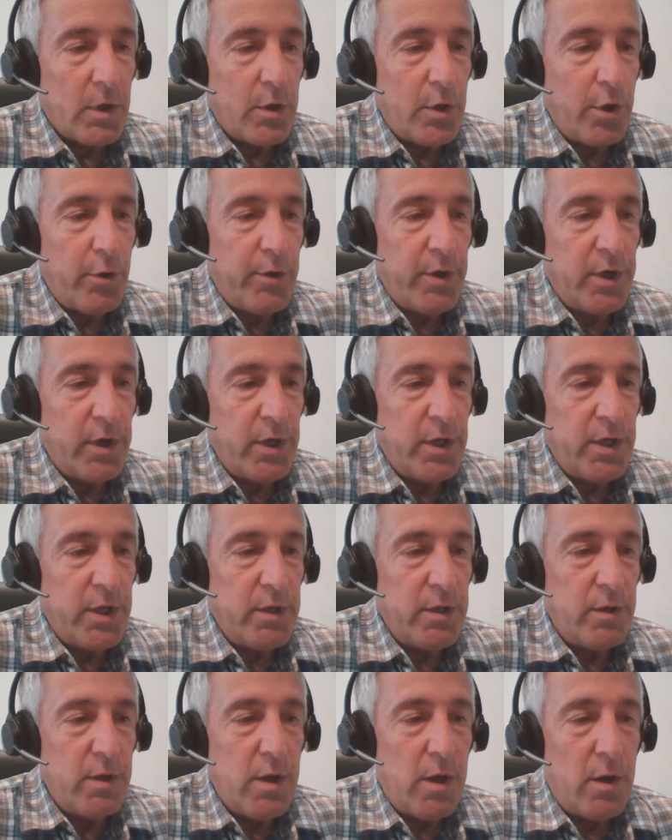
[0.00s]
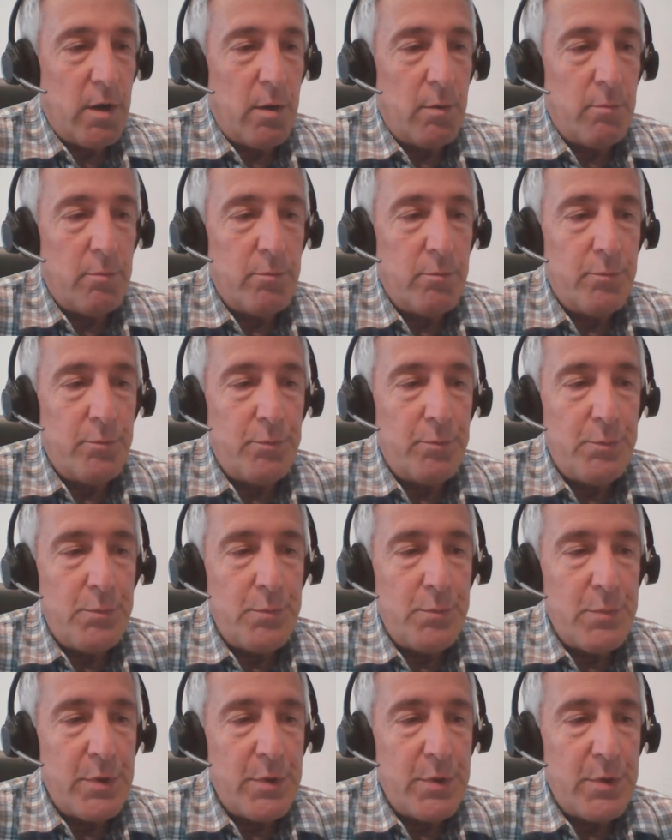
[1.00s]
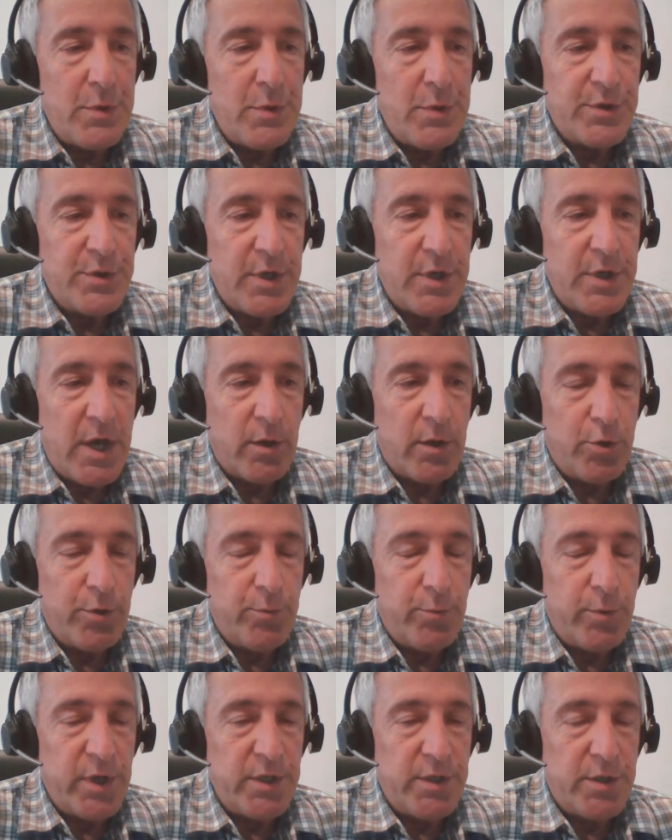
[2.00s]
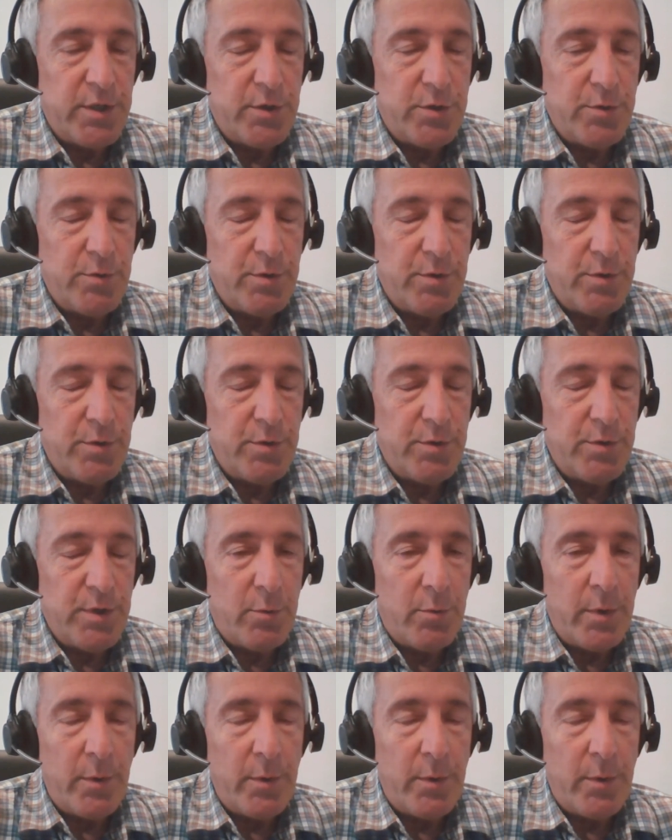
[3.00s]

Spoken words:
Currently, there's not a good way to do that,